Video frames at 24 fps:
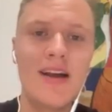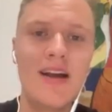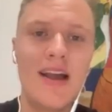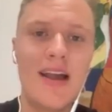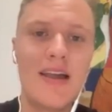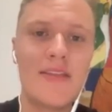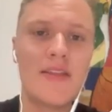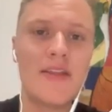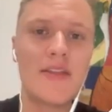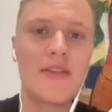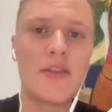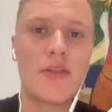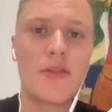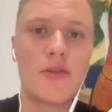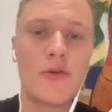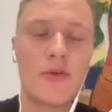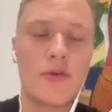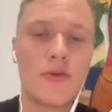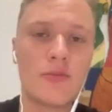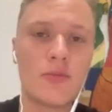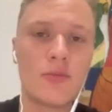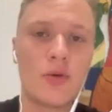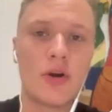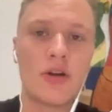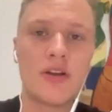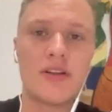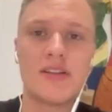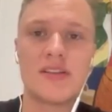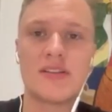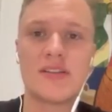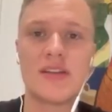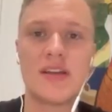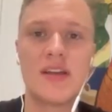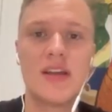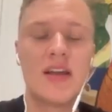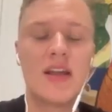And then the third one
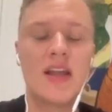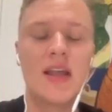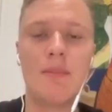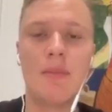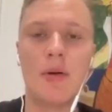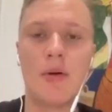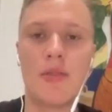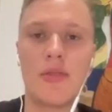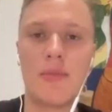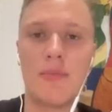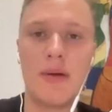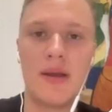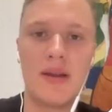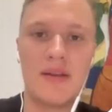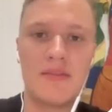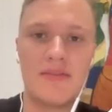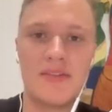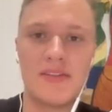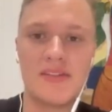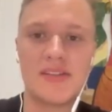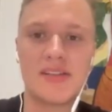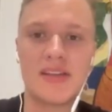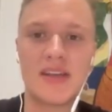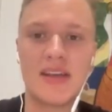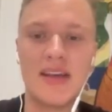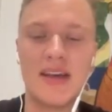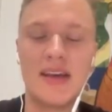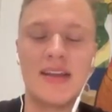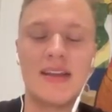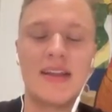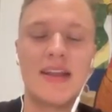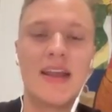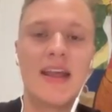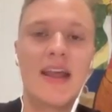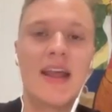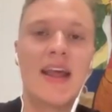is about the benefits again,
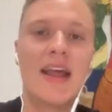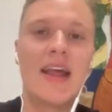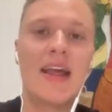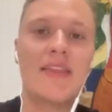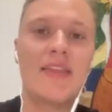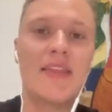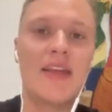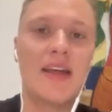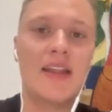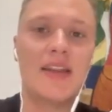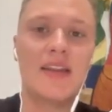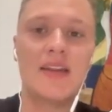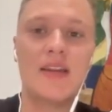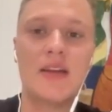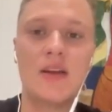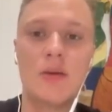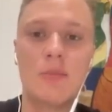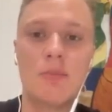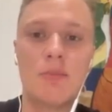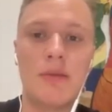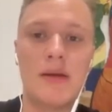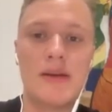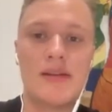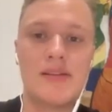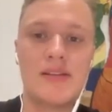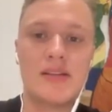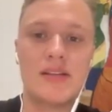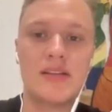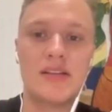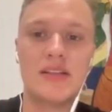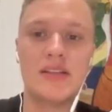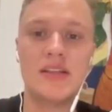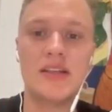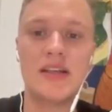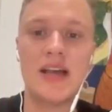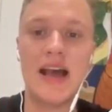and then
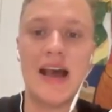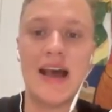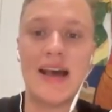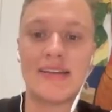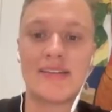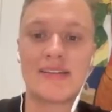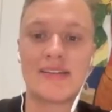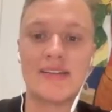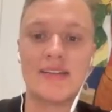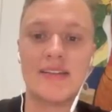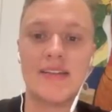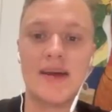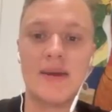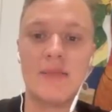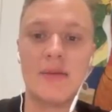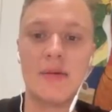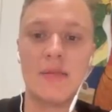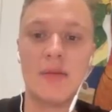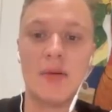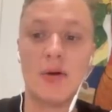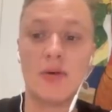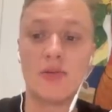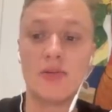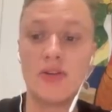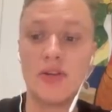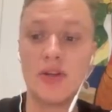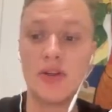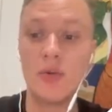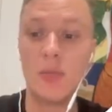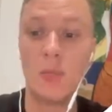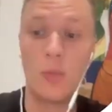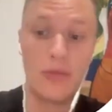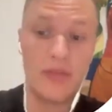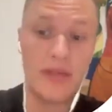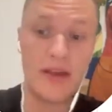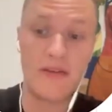basically asking them about
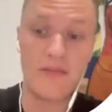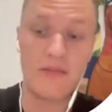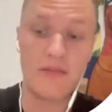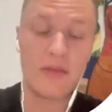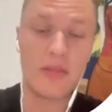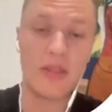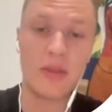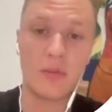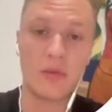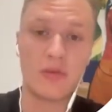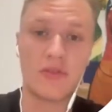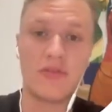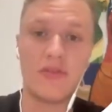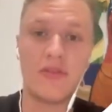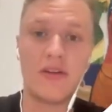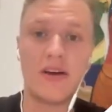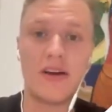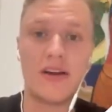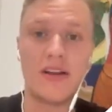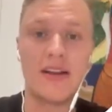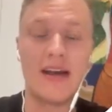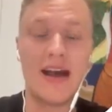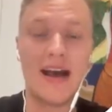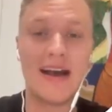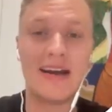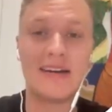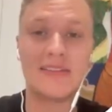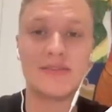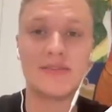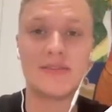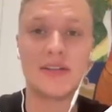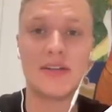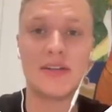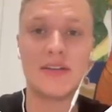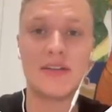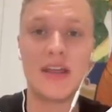whether everything was fine
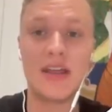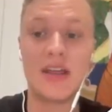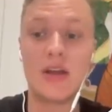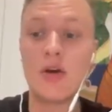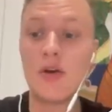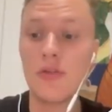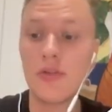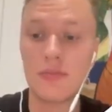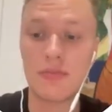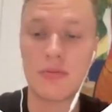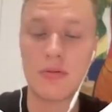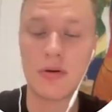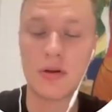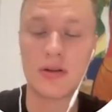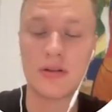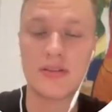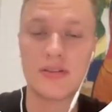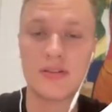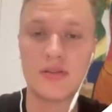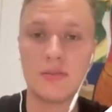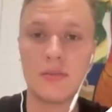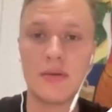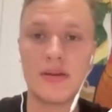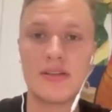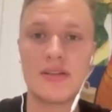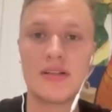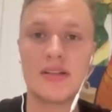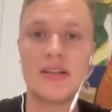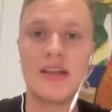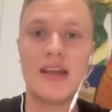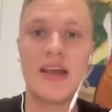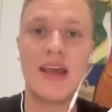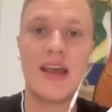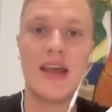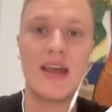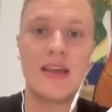after they got the product. So basically,
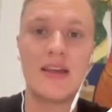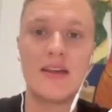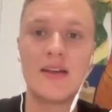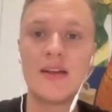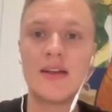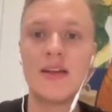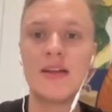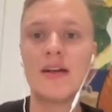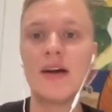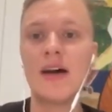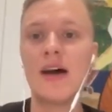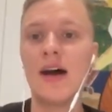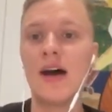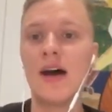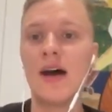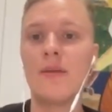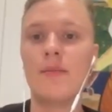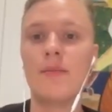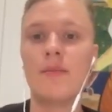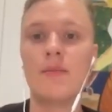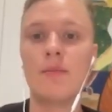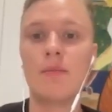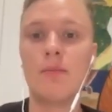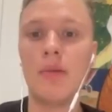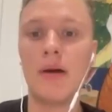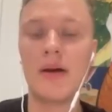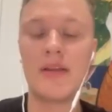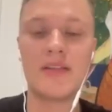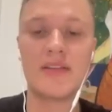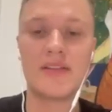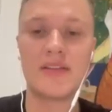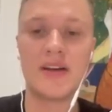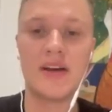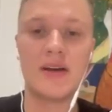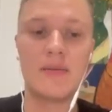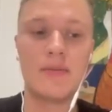hey, by the
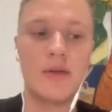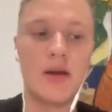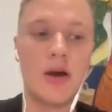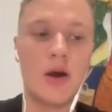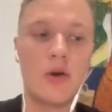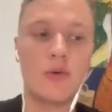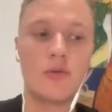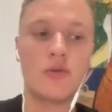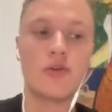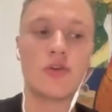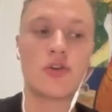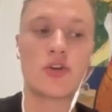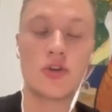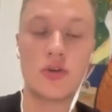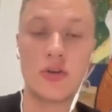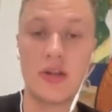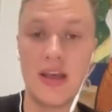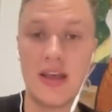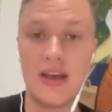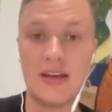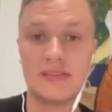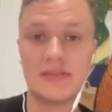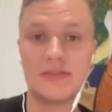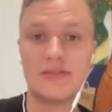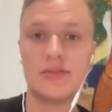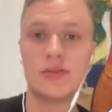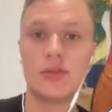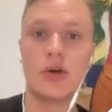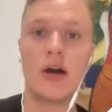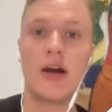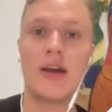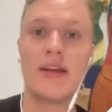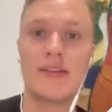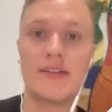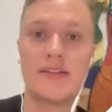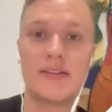time now you should have your
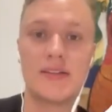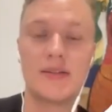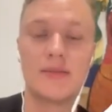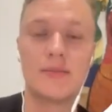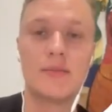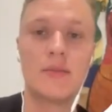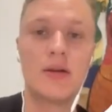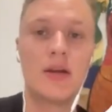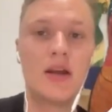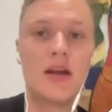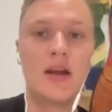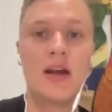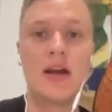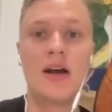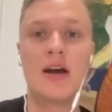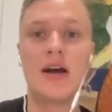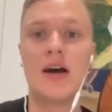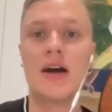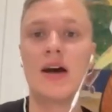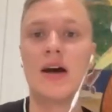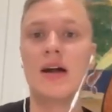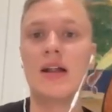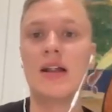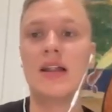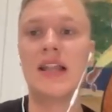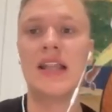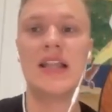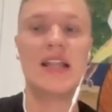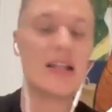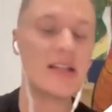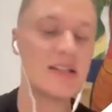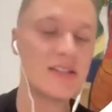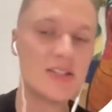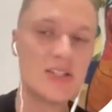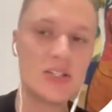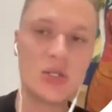item. Let
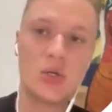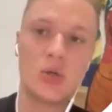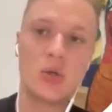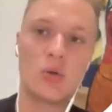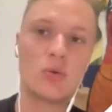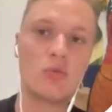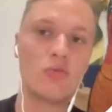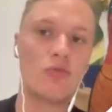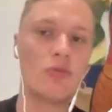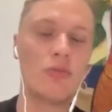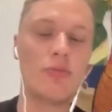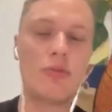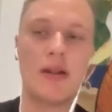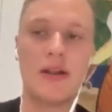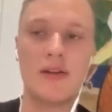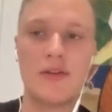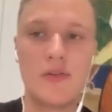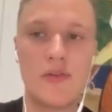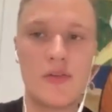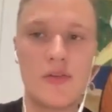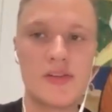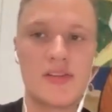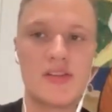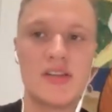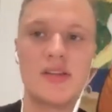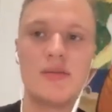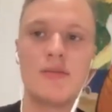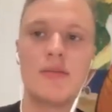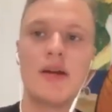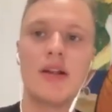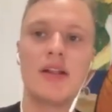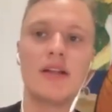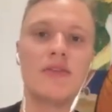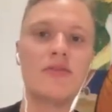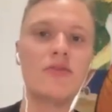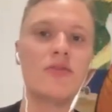us know, reply to this
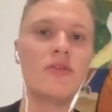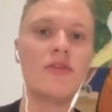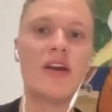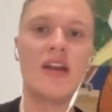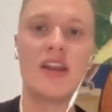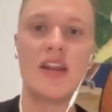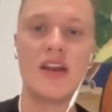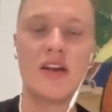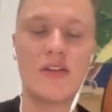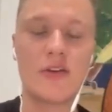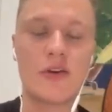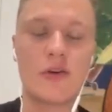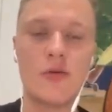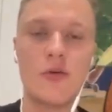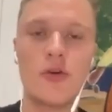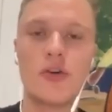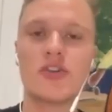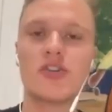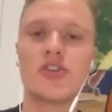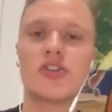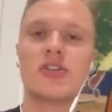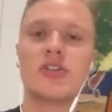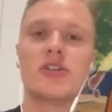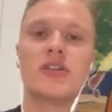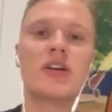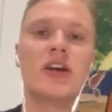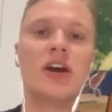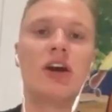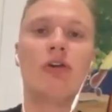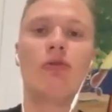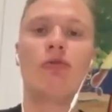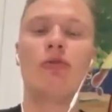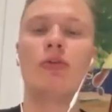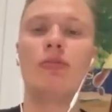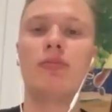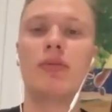email if you have any other question,
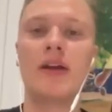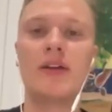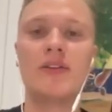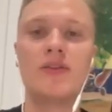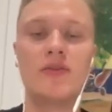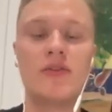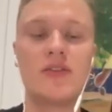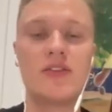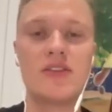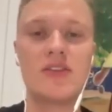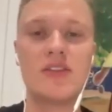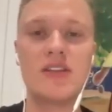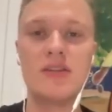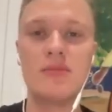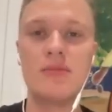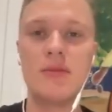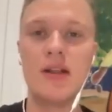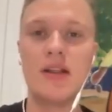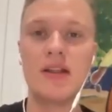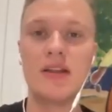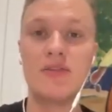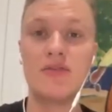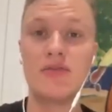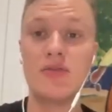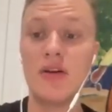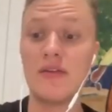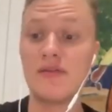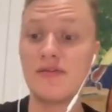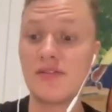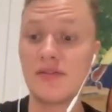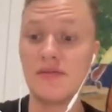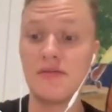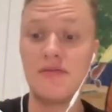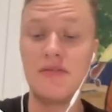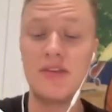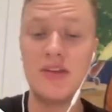reply to this email if you have
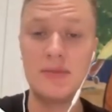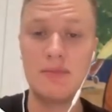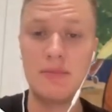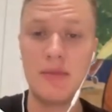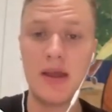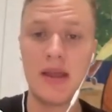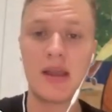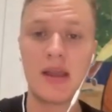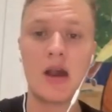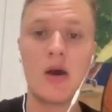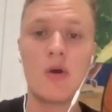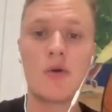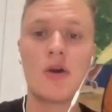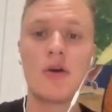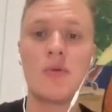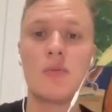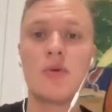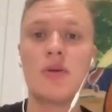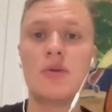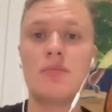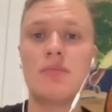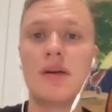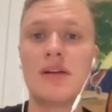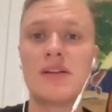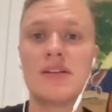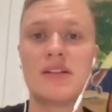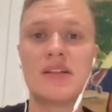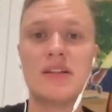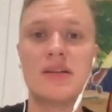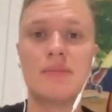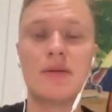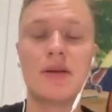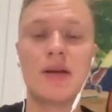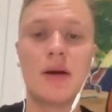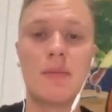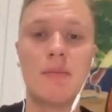some feedback. How can we basically
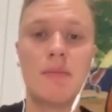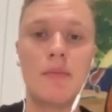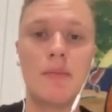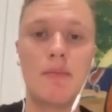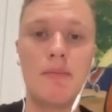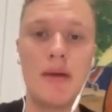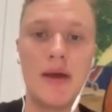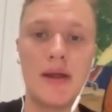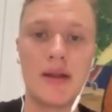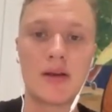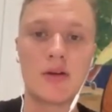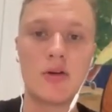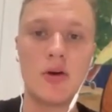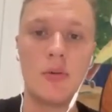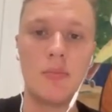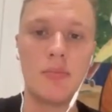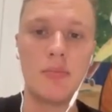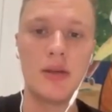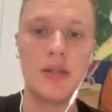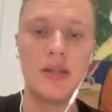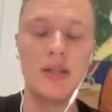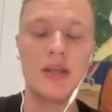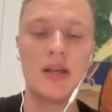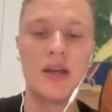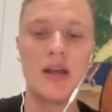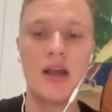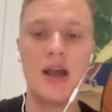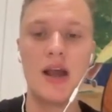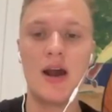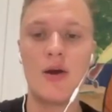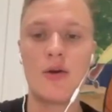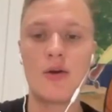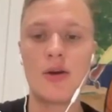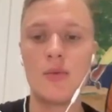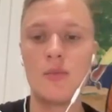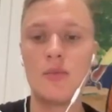become a better company?
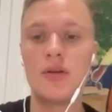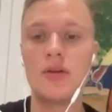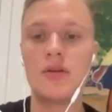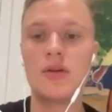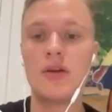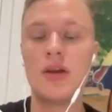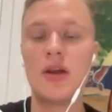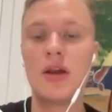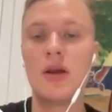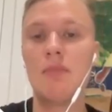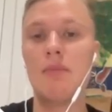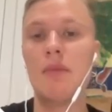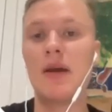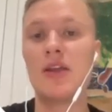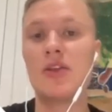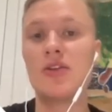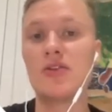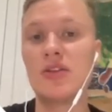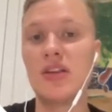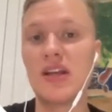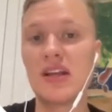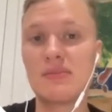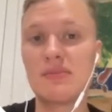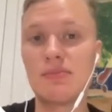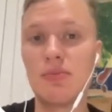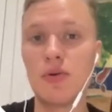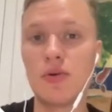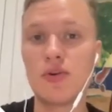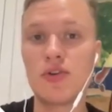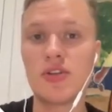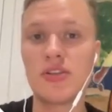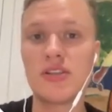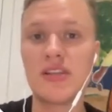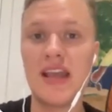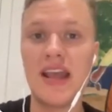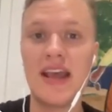How can we make your next
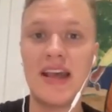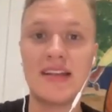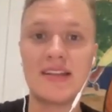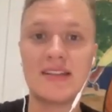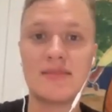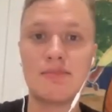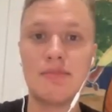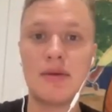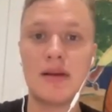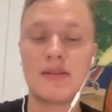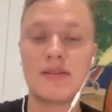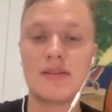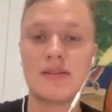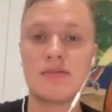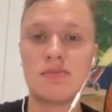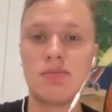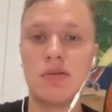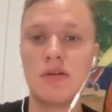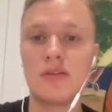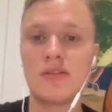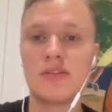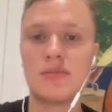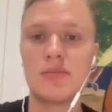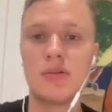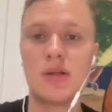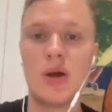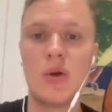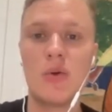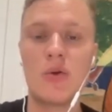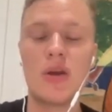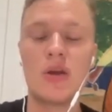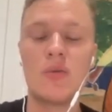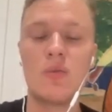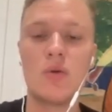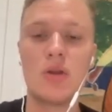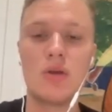purchase as best as possible? How
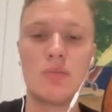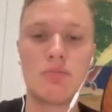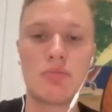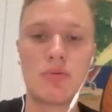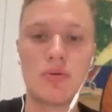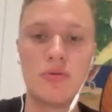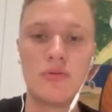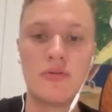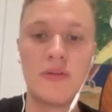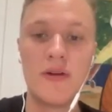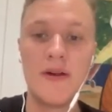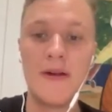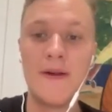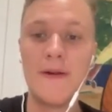can we improve?